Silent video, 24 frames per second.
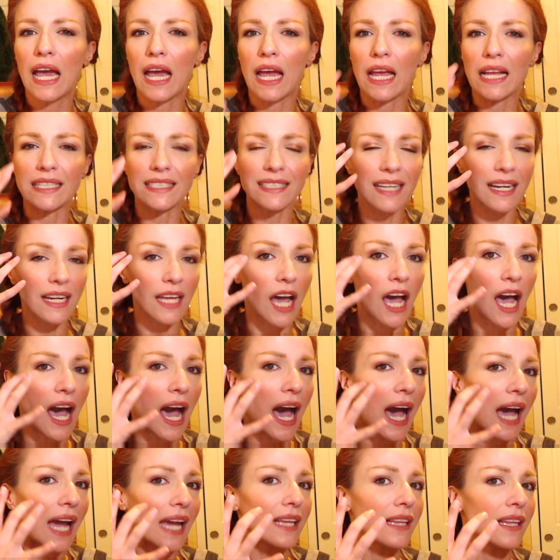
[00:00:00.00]
it's not a
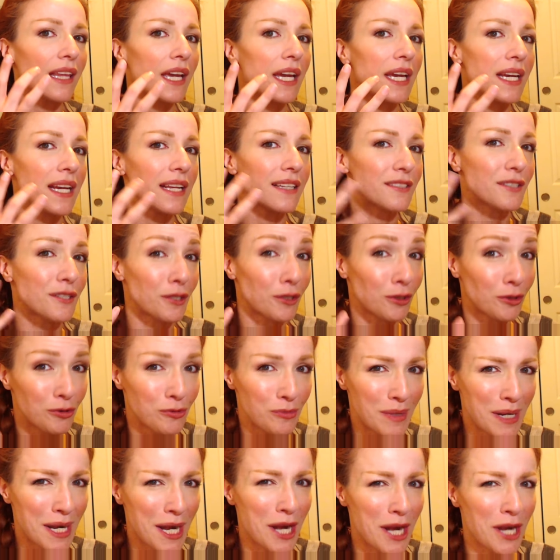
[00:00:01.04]
highlight, it's an
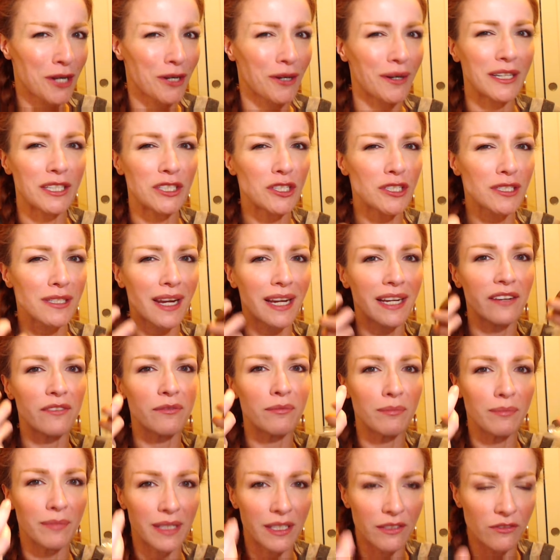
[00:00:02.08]
illuminator. It just kind of
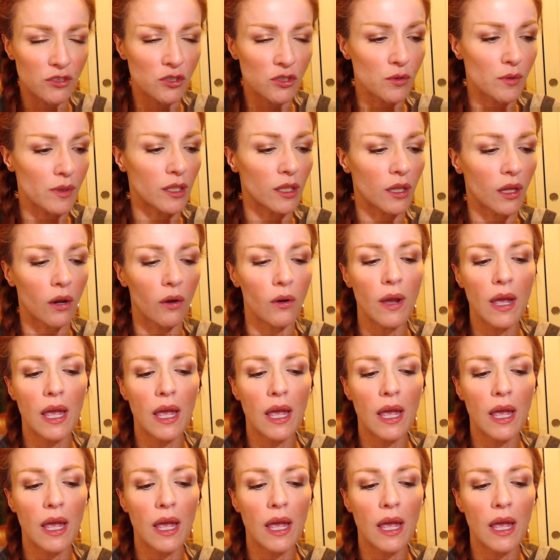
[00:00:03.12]
gives you a glow.